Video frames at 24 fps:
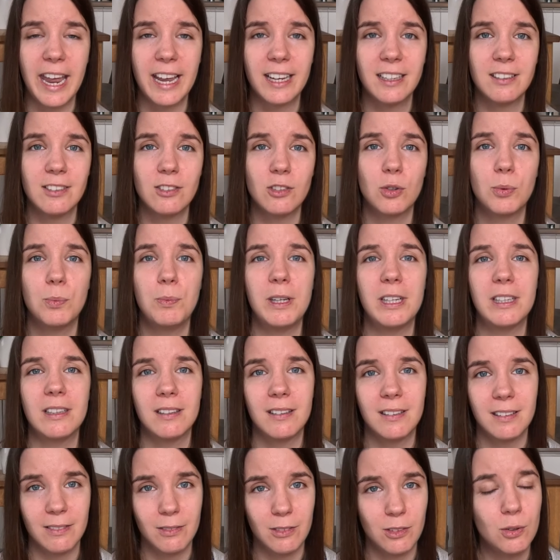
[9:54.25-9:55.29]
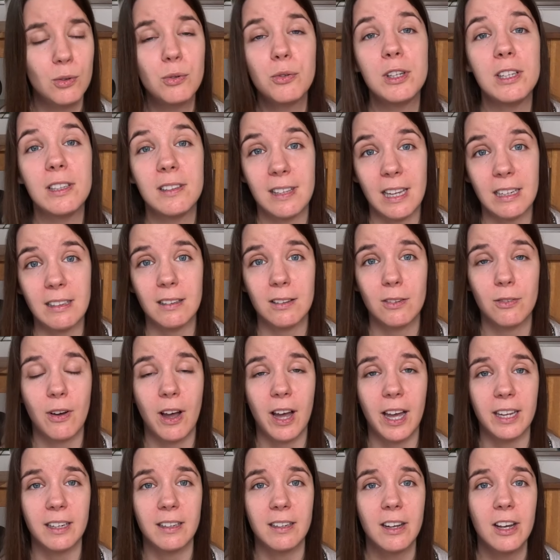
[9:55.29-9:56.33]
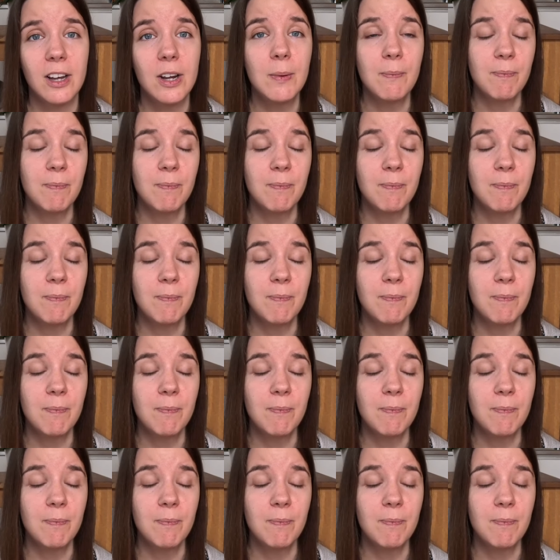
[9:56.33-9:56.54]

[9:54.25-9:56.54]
eggs to feel satisfied.